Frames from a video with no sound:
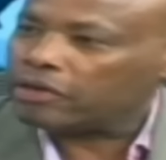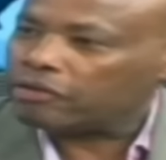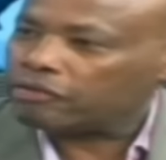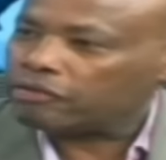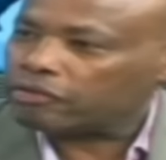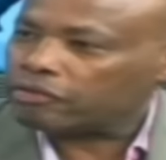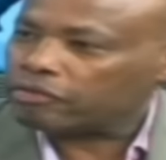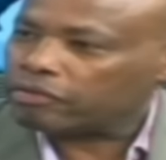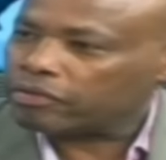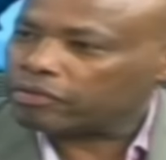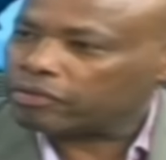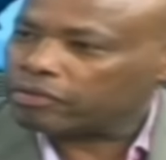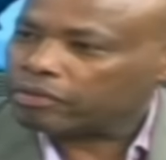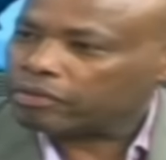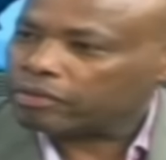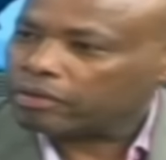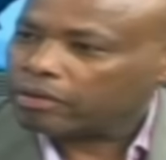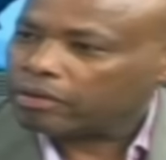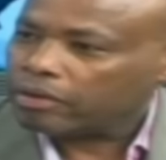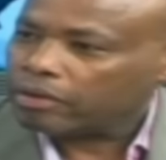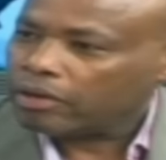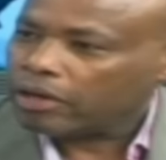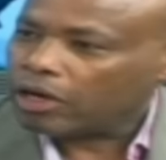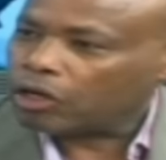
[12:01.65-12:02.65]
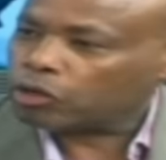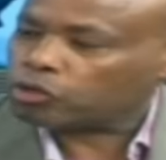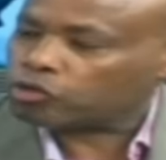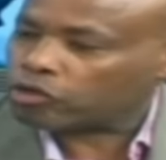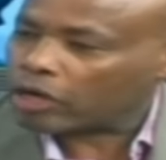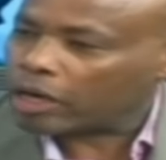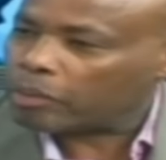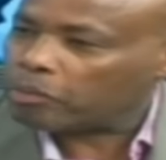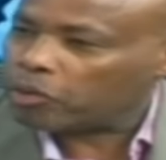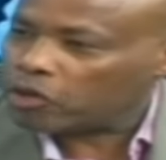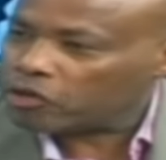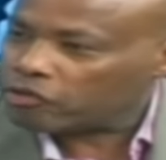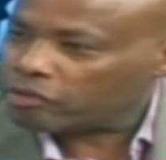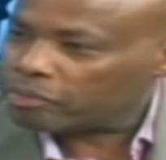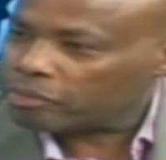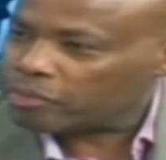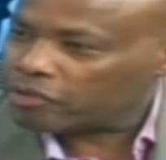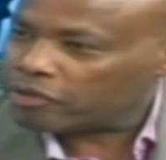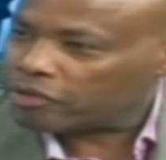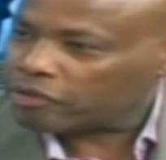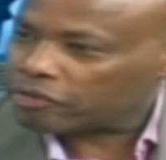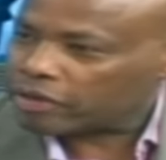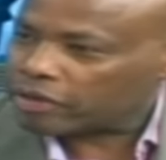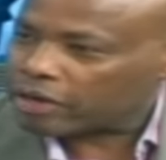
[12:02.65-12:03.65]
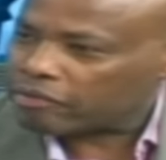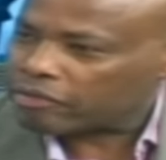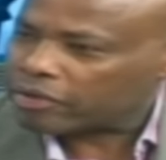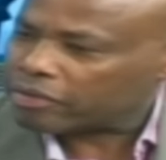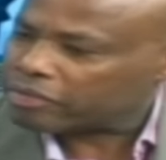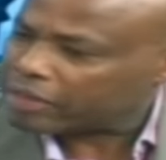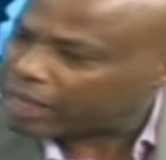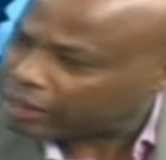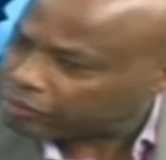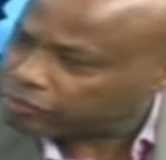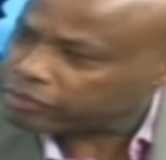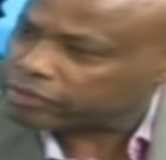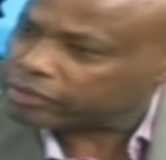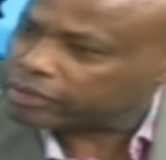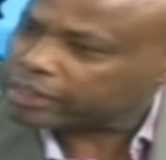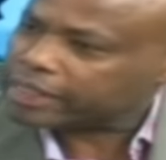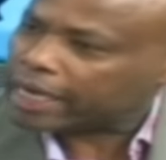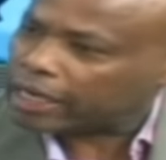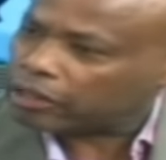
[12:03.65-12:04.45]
ethnicity or tribalism in this country. That